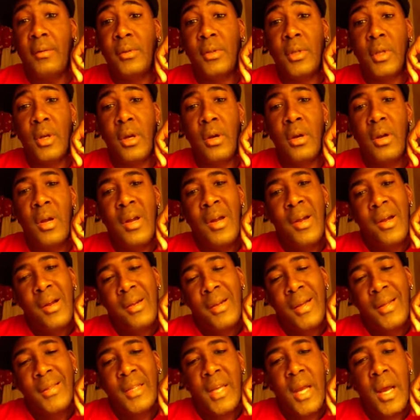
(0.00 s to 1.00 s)
So,
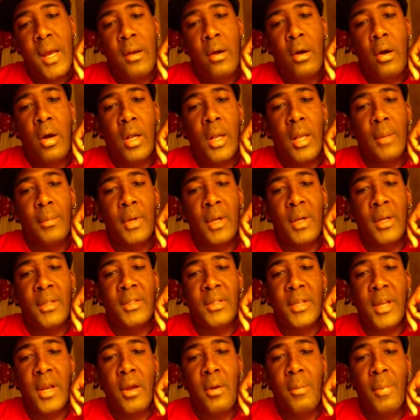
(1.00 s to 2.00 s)
that's kind of all I'm going to
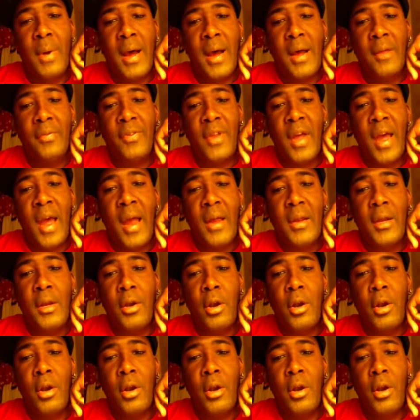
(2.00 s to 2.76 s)
say about that,